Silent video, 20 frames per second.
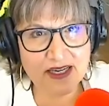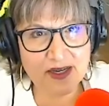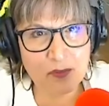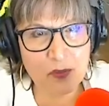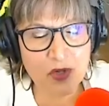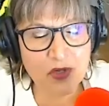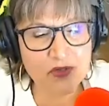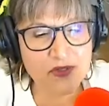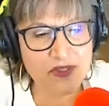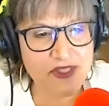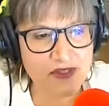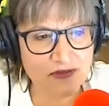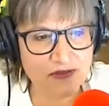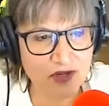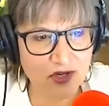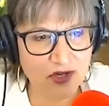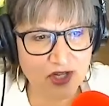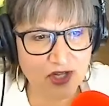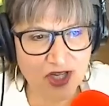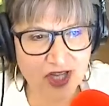most of
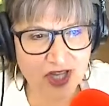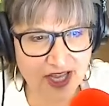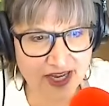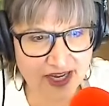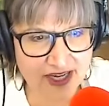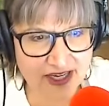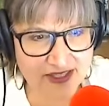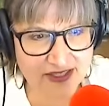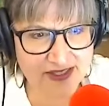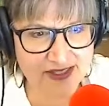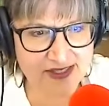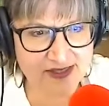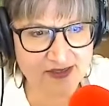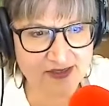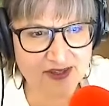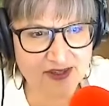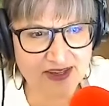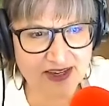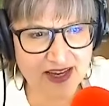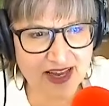your clients
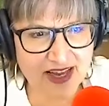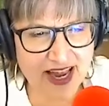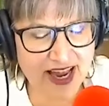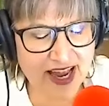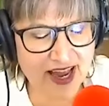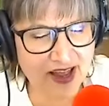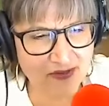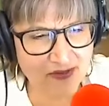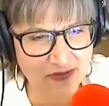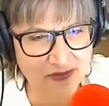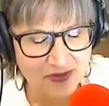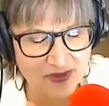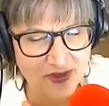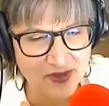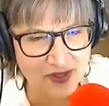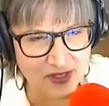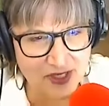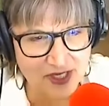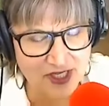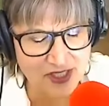have
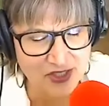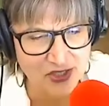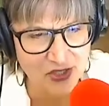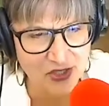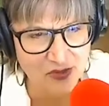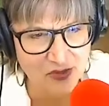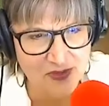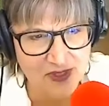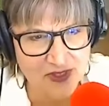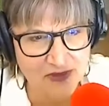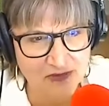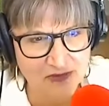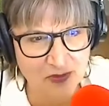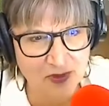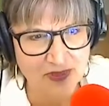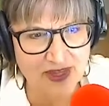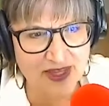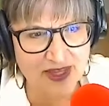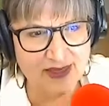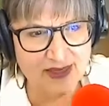in terms of
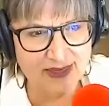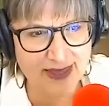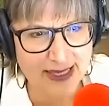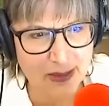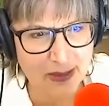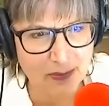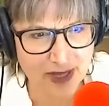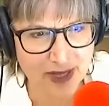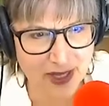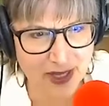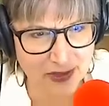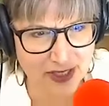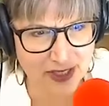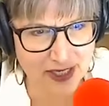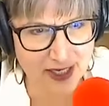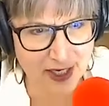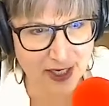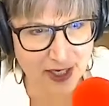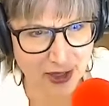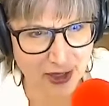when they think about
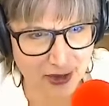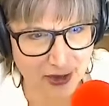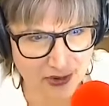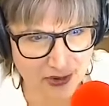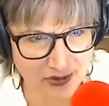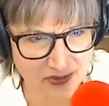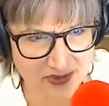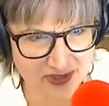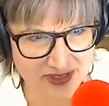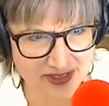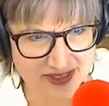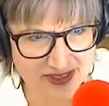ego?